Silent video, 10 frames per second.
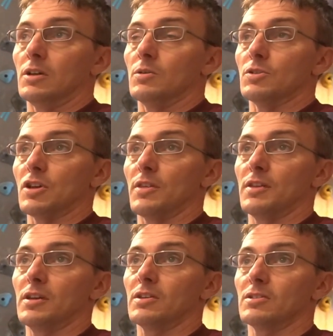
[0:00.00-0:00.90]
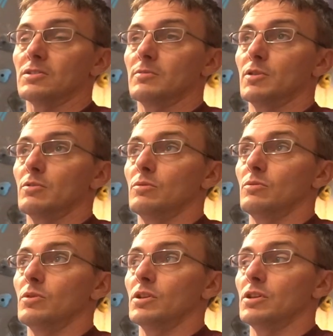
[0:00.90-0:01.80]
which I think is going to be
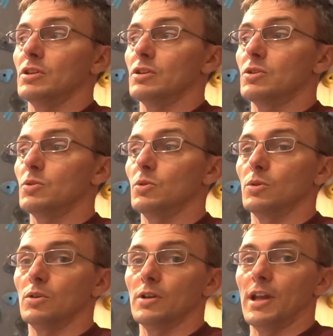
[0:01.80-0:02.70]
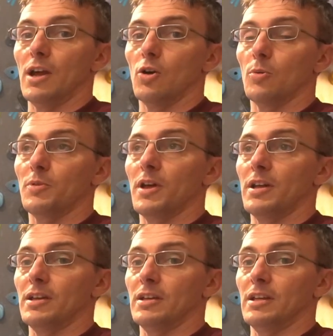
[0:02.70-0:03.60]
really cool, and I hope
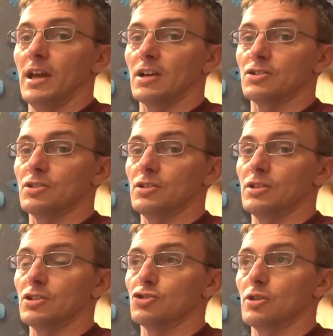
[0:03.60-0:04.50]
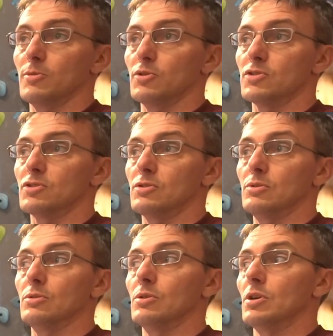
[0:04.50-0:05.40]
that it actually contributes
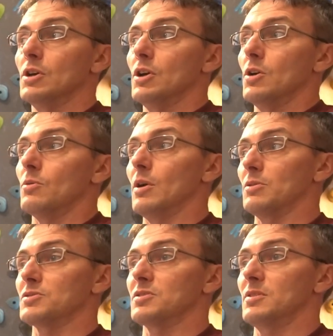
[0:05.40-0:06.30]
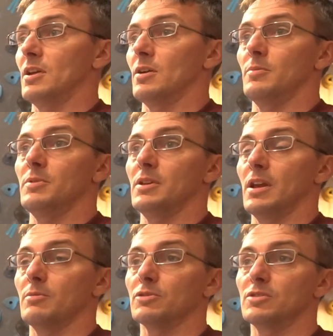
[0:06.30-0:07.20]
to routes that are being
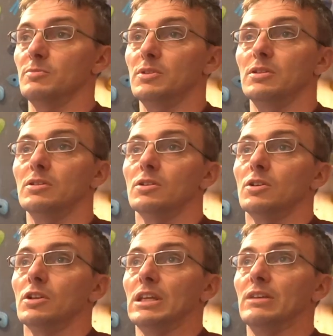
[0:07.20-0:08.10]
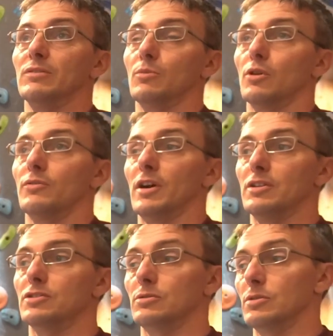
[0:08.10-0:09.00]
able to be even more
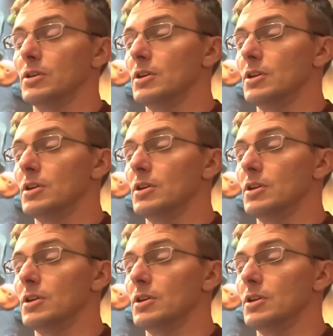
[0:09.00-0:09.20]
fine-tuned.